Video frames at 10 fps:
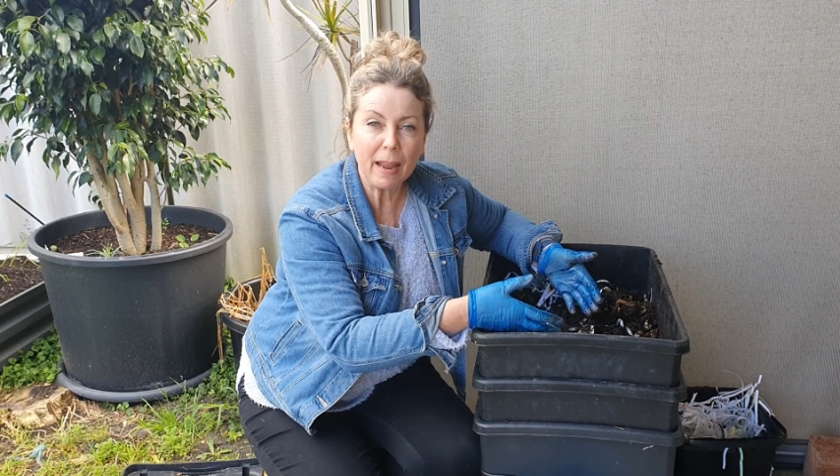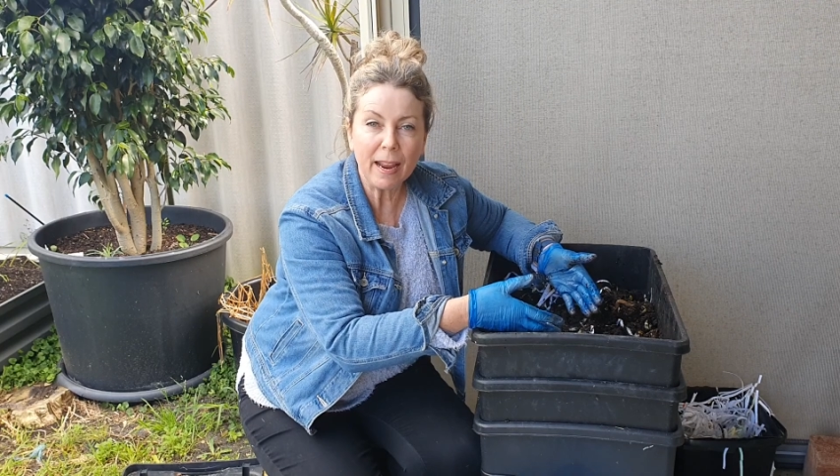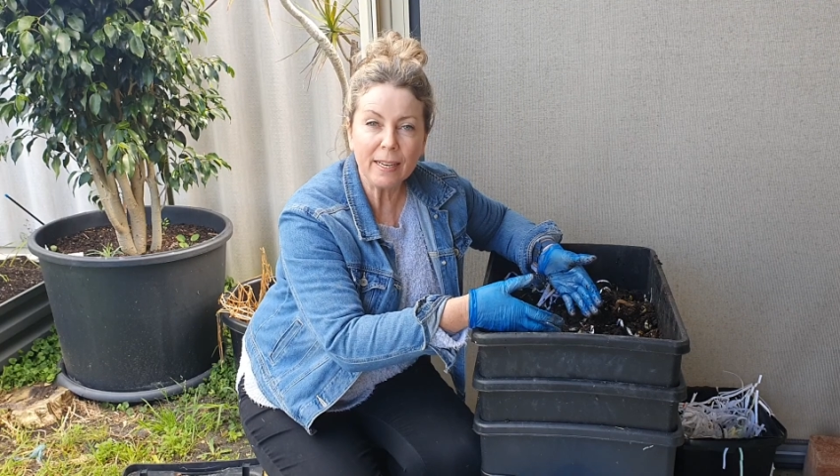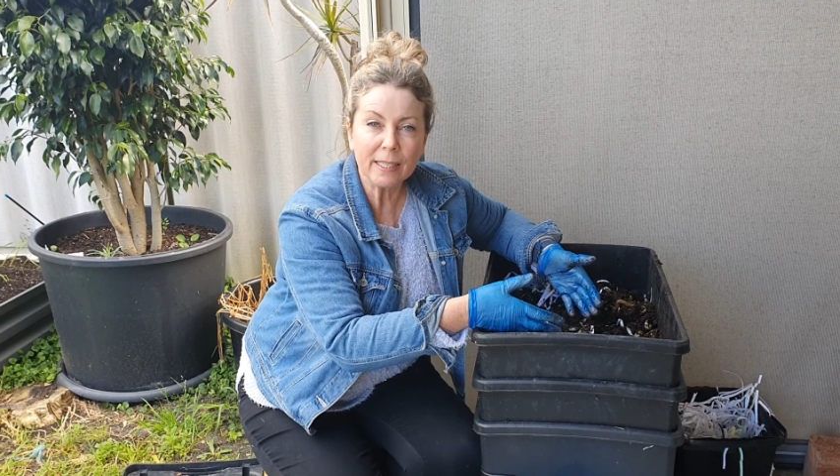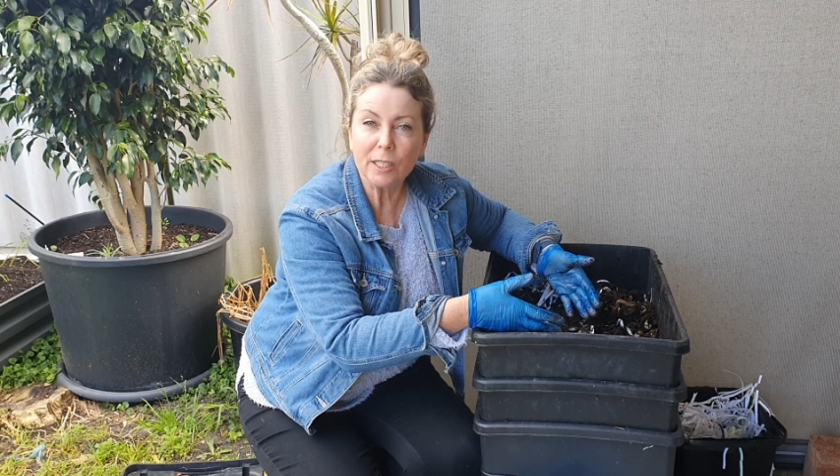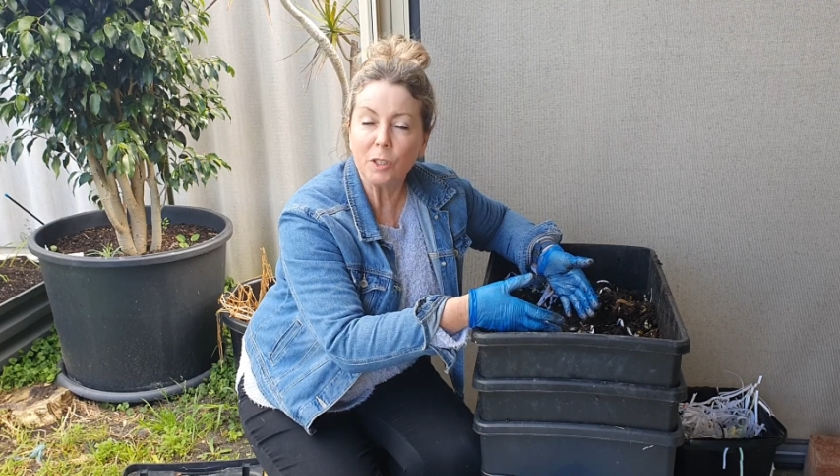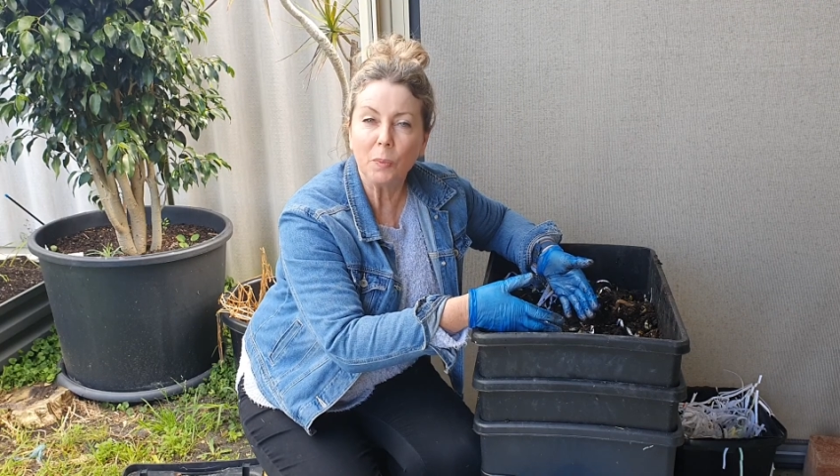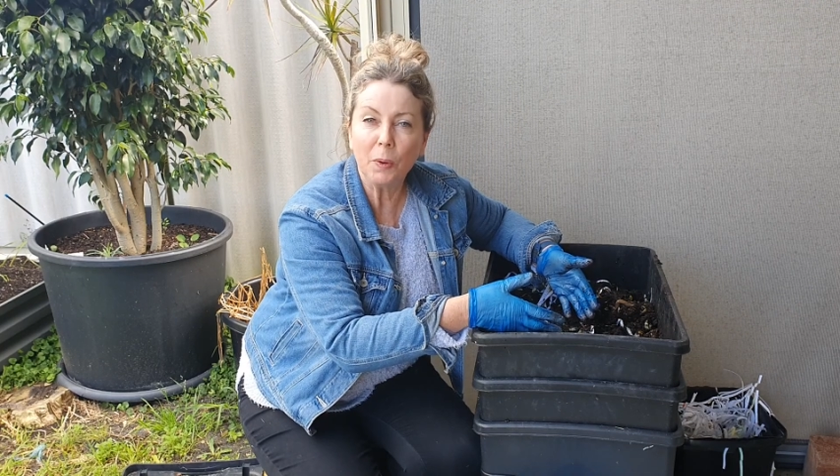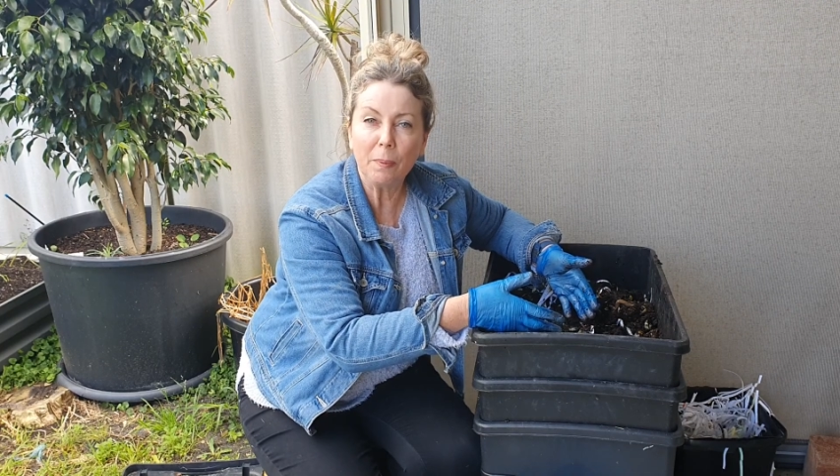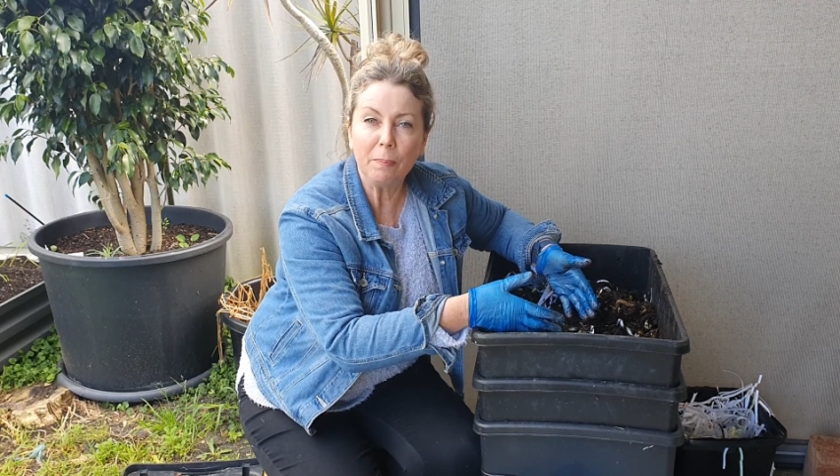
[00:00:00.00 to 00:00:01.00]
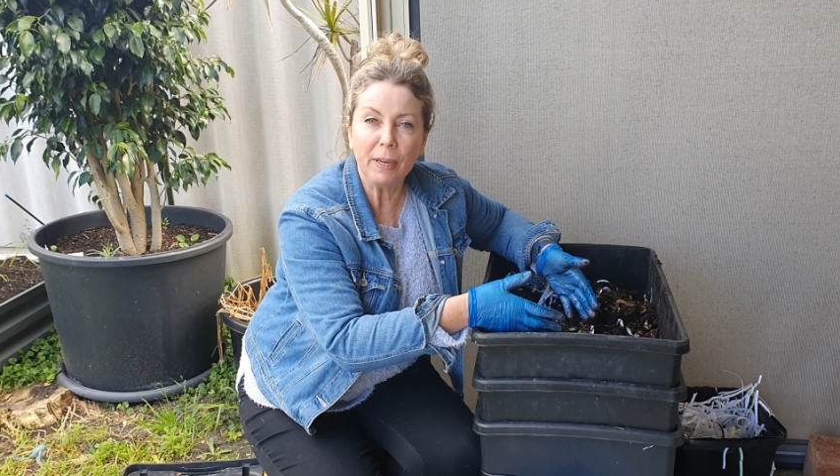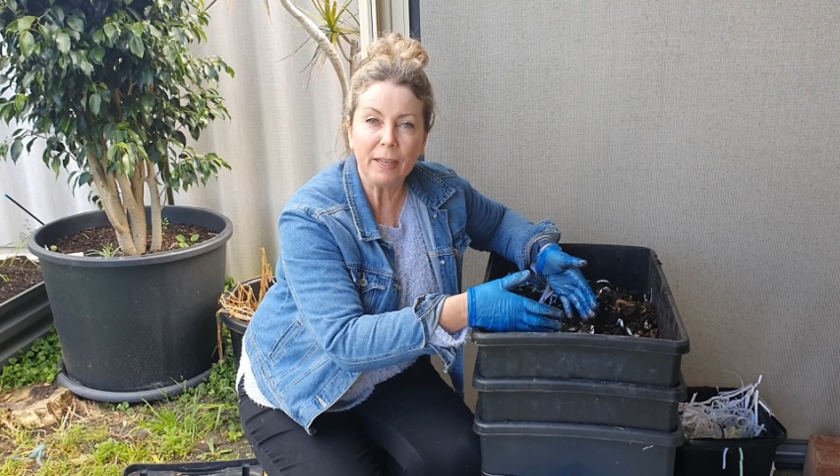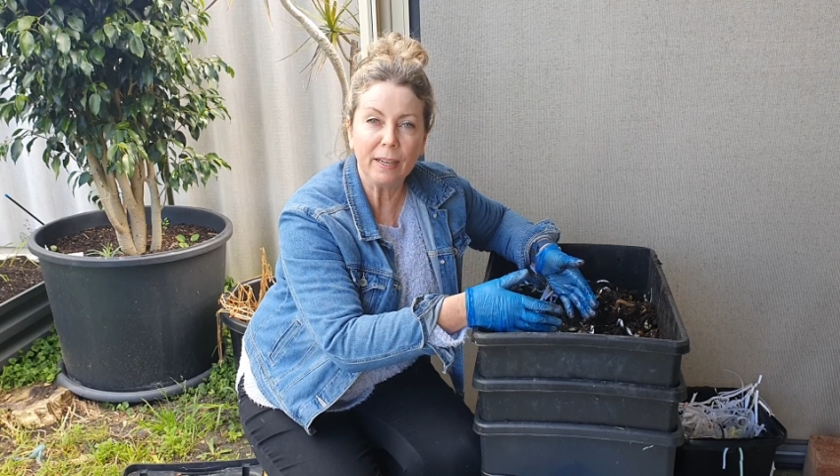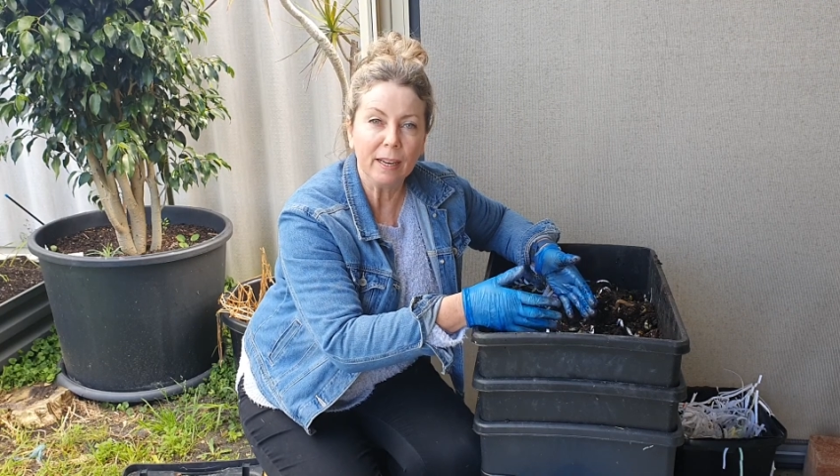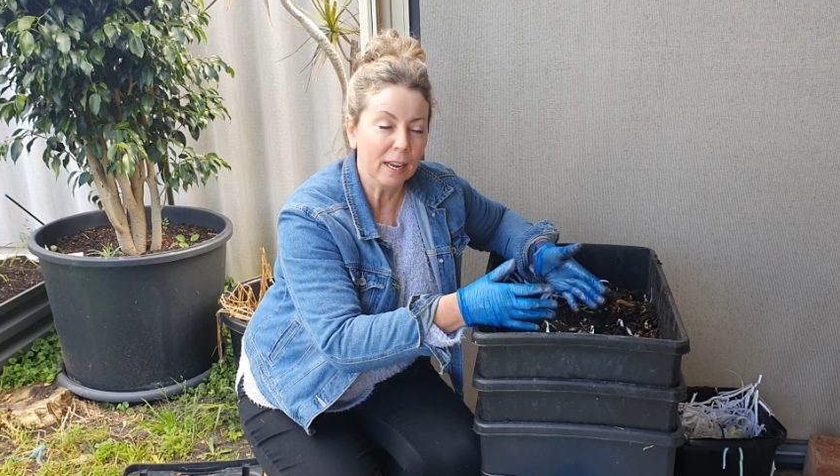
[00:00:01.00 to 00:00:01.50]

ants in your worm bin.